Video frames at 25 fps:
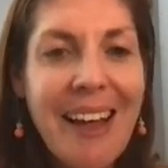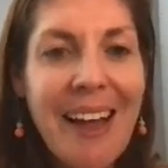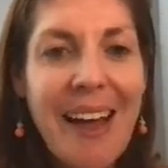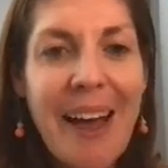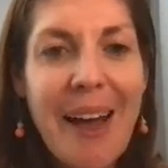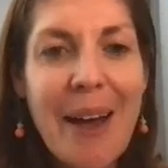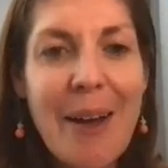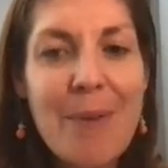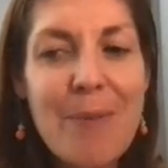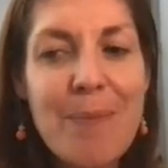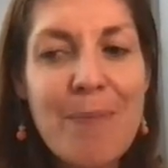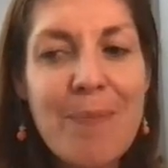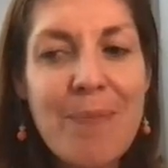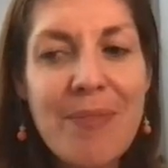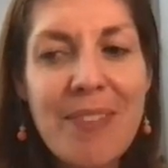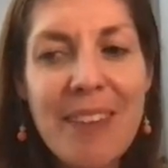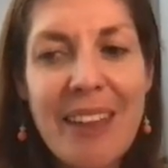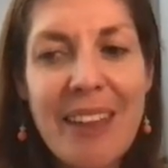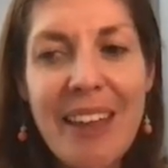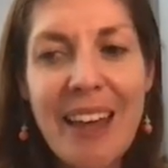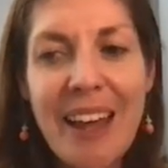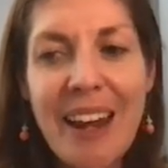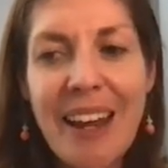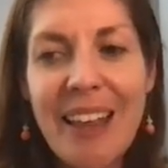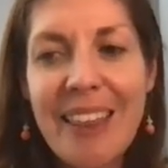And
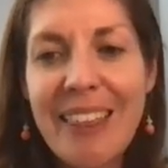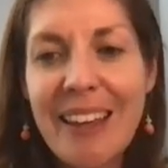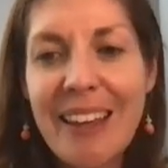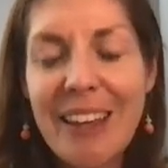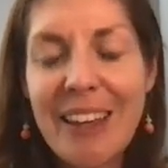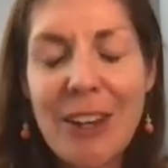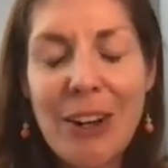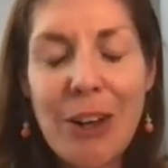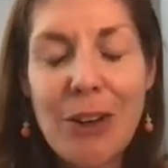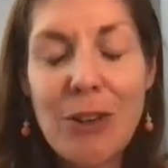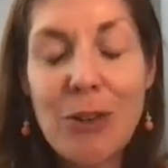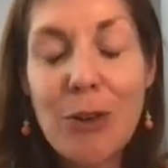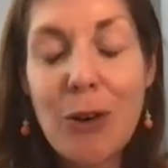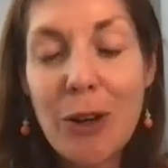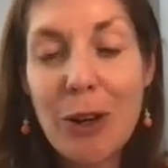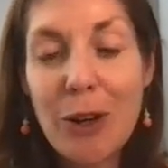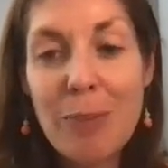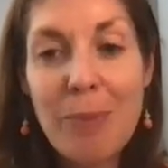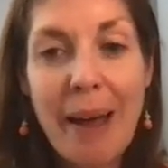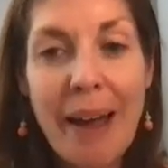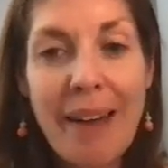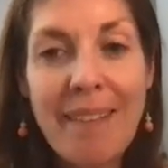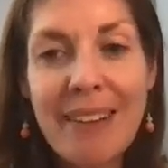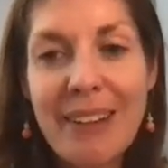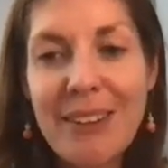I think, not
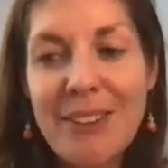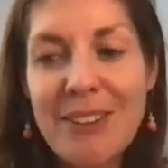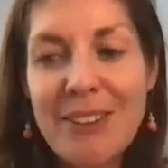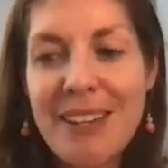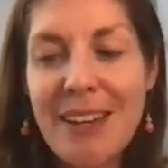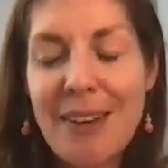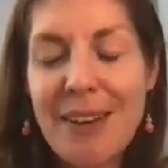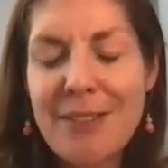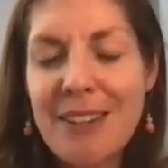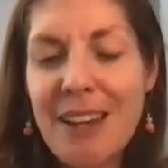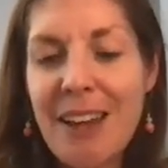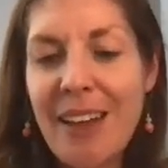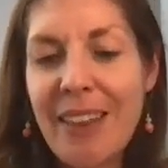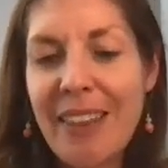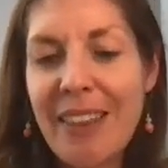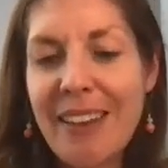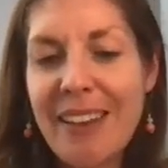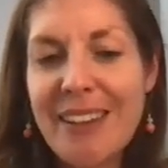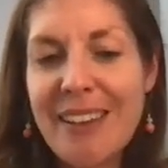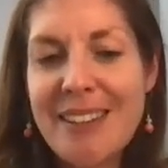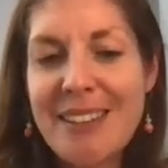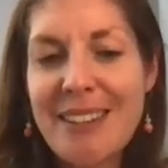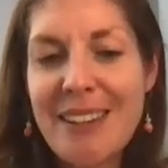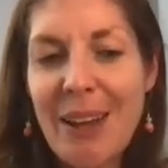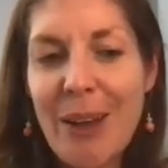comparing yourself to
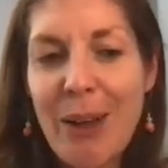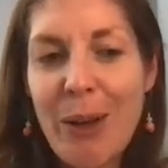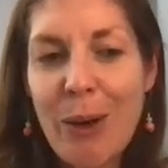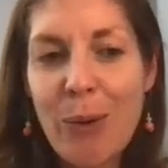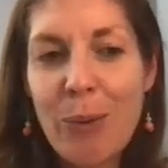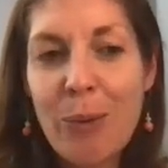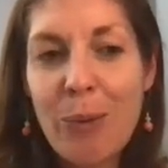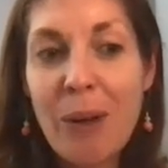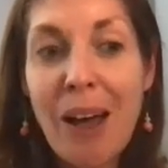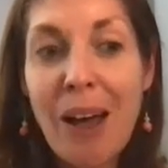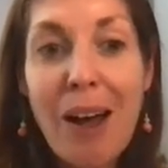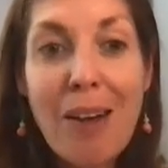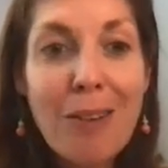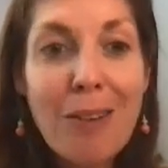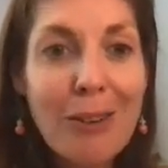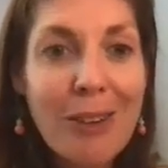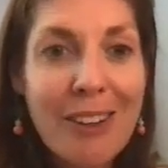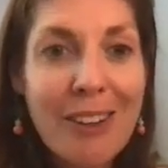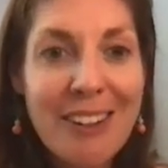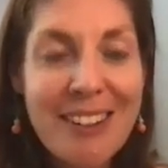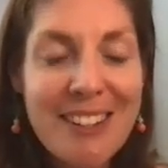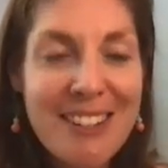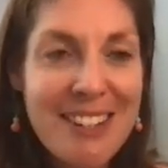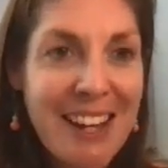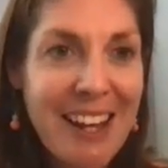others. We are all
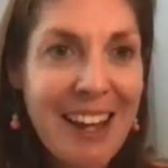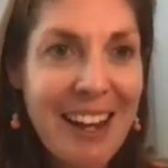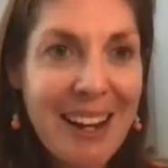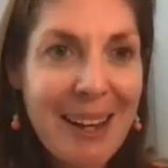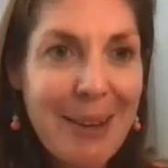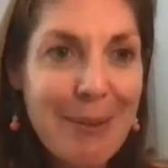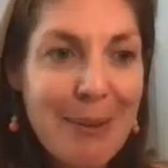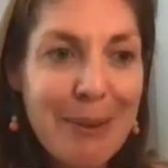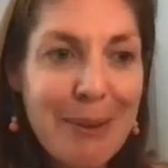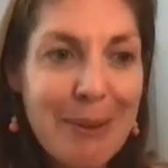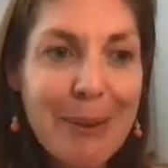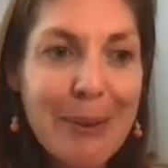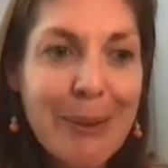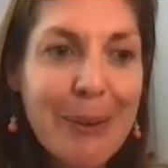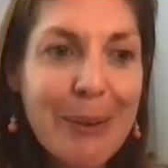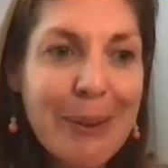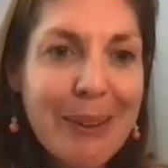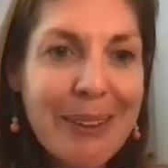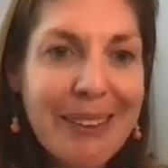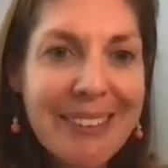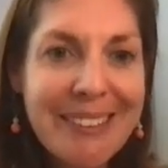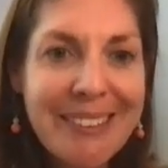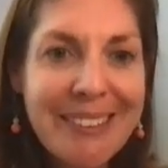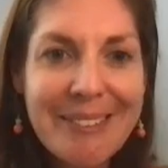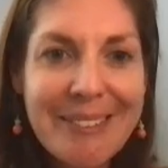on a journey. We're
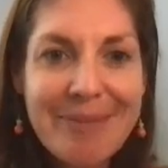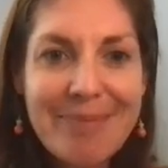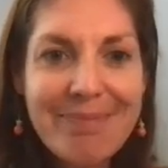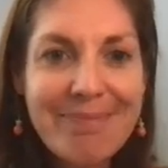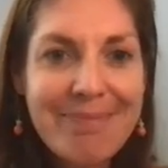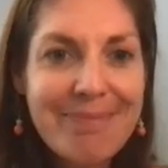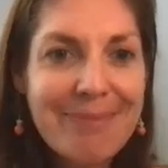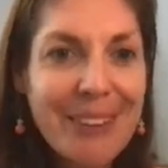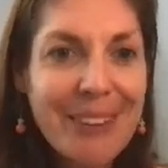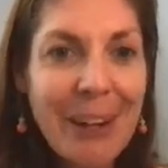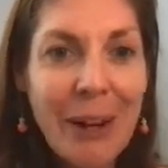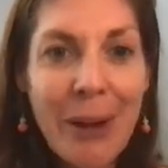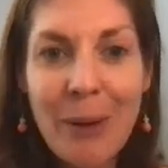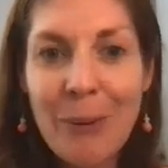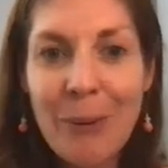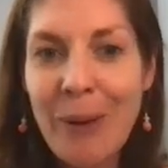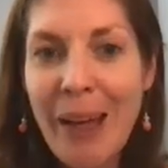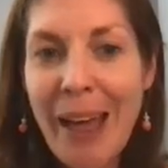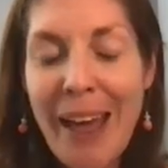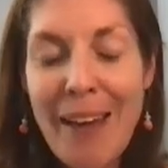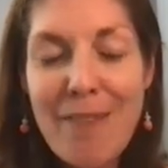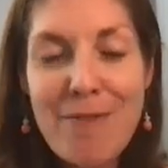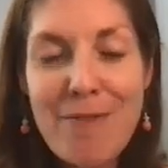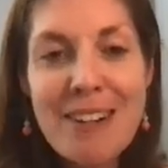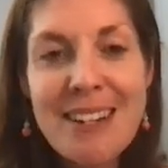all,
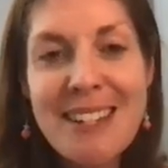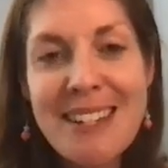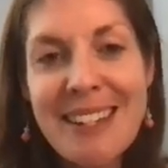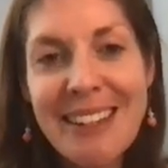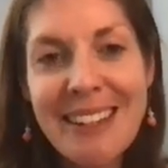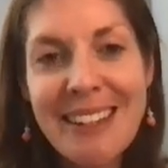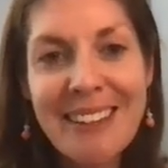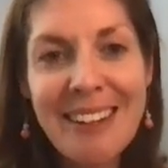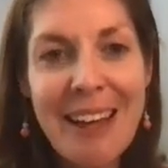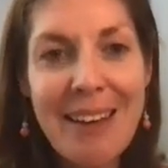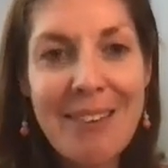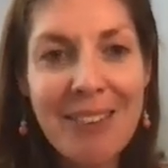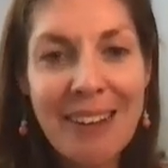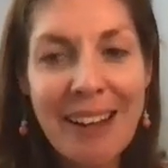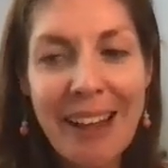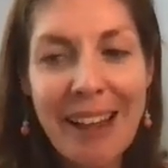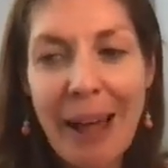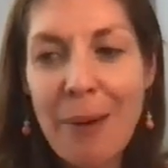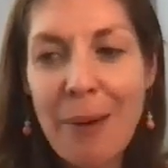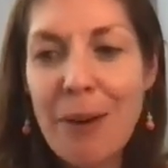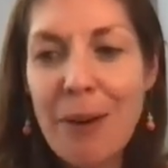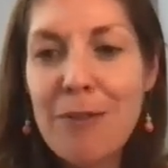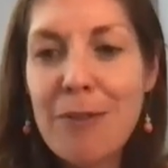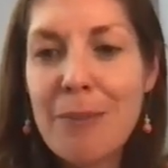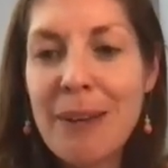every single level,
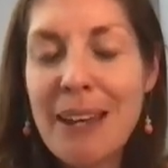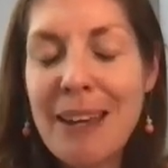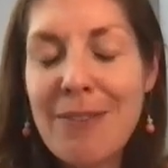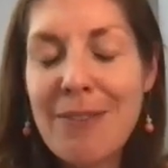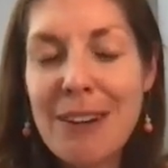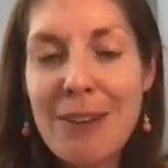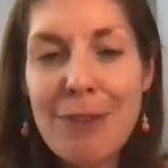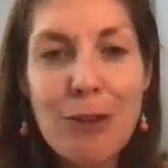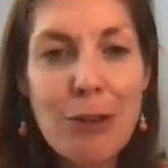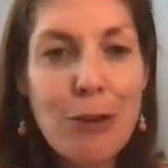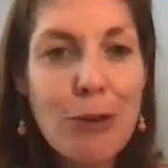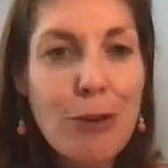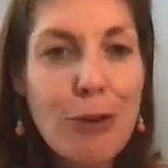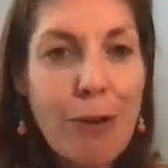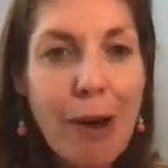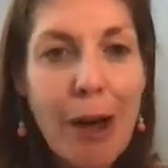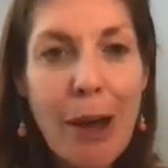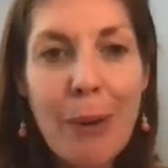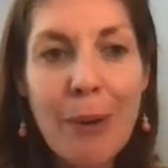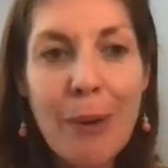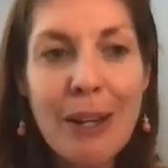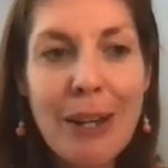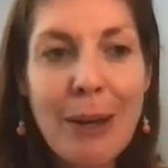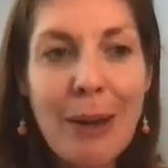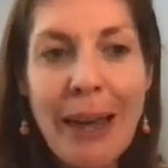however, even if you
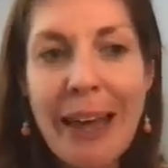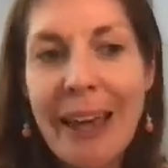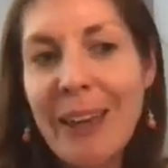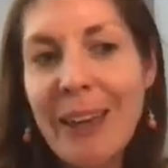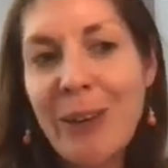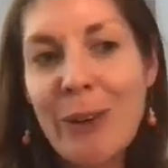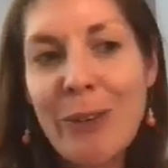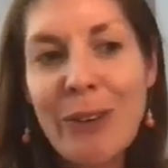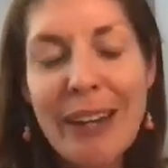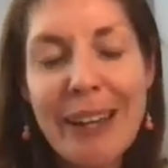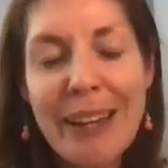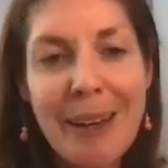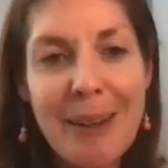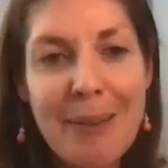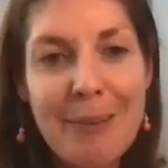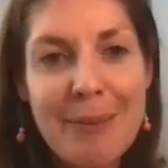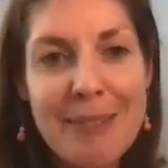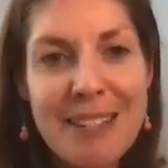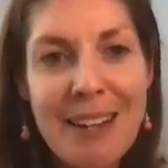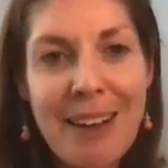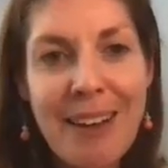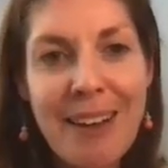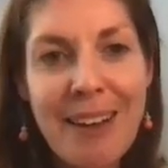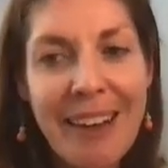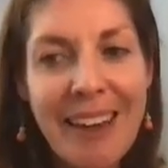grow and you hit your income
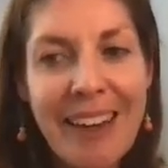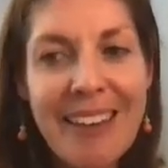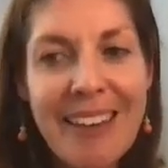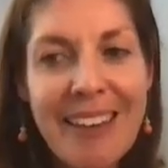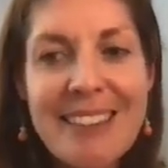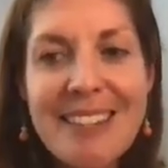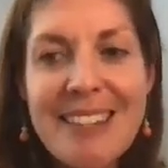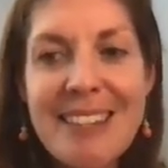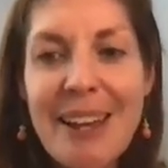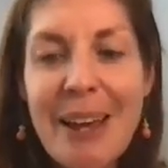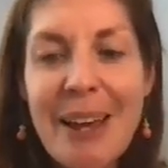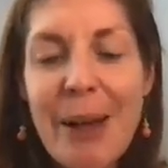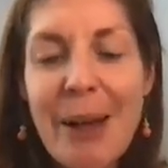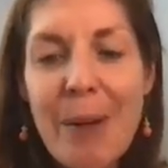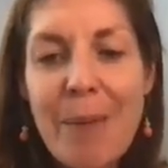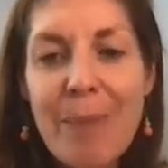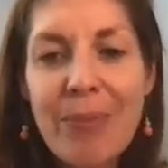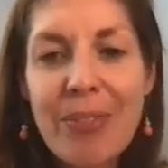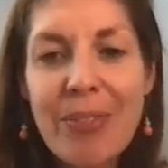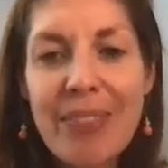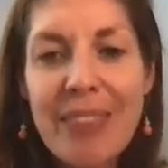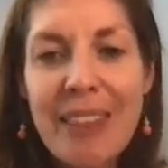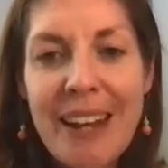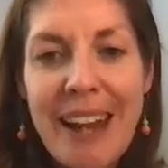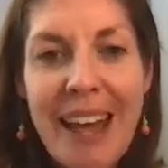targets,
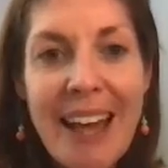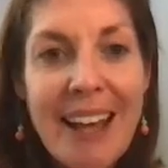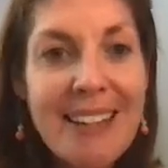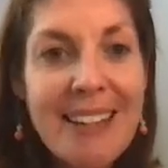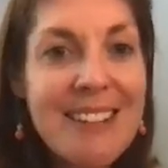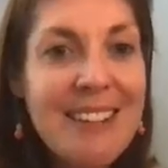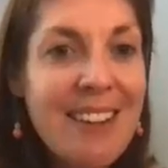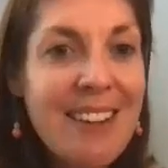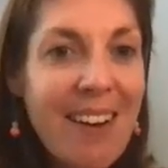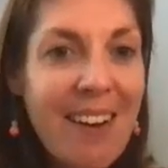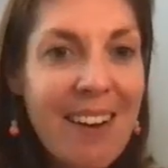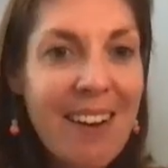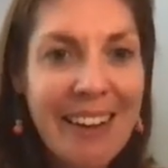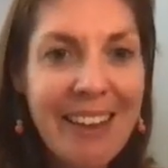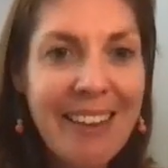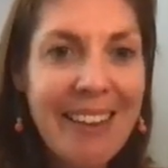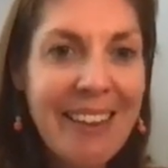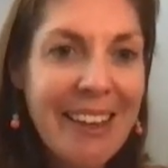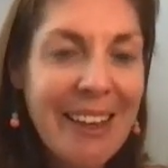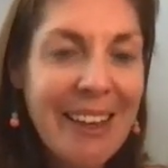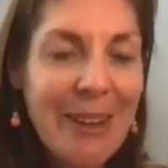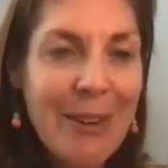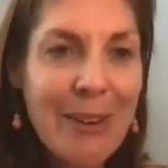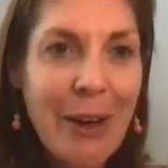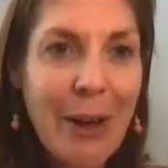the next target
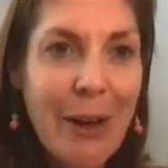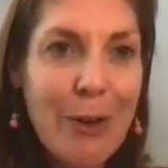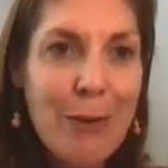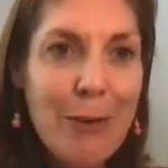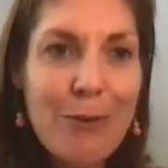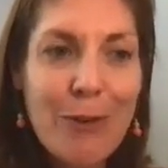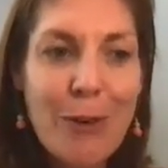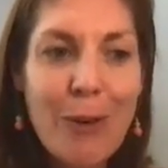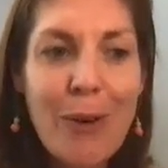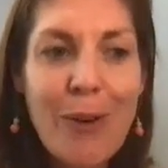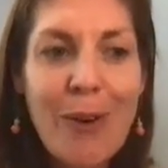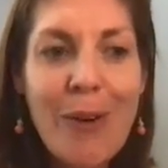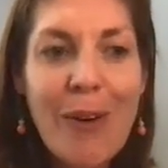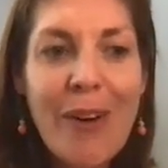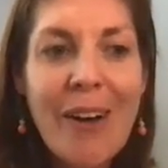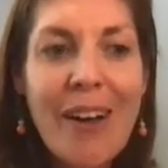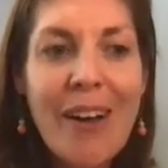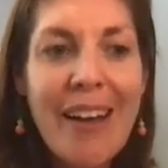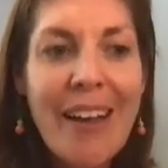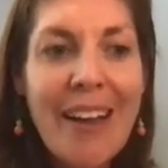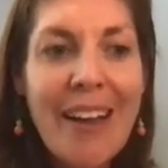that you go for,